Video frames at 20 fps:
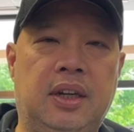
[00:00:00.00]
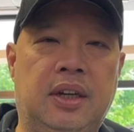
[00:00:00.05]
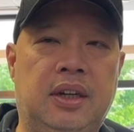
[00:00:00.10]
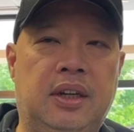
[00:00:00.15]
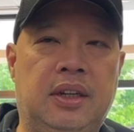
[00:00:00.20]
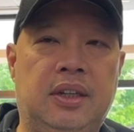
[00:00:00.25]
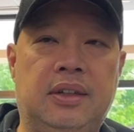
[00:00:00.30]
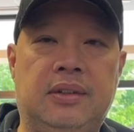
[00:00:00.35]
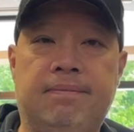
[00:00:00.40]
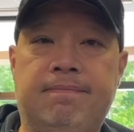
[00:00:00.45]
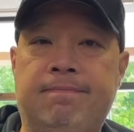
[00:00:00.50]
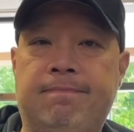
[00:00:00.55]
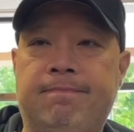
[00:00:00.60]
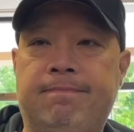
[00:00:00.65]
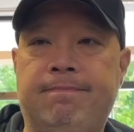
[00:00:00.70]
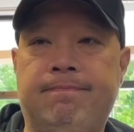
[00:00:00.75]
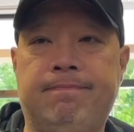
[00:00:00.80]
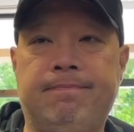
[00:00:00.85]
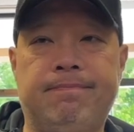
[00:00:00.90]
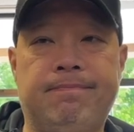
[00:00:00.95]
Um,
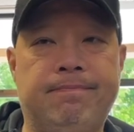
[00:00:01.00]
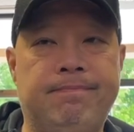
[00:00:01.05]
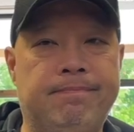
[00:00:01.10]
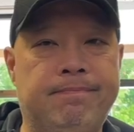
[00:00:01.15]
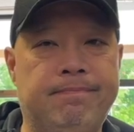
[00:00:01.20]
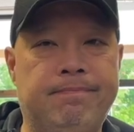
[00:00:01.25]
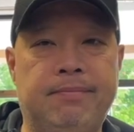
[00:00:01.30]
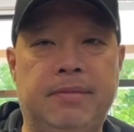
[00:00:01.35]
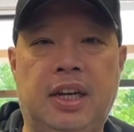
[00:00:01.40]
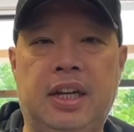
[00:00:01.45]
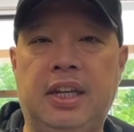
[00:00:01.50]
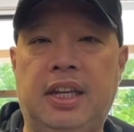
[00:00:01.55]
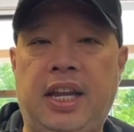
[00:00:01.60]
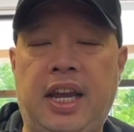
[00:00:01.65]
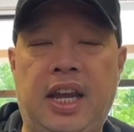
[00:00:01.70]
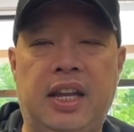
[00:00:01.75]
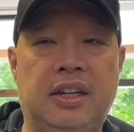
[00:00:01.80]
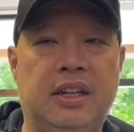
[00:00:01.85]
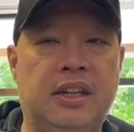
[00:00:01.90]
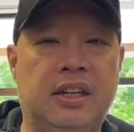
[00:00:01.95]

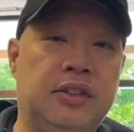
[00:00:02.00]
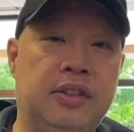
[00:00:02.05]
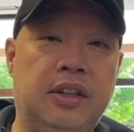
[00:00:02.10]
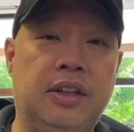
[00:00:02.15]
again,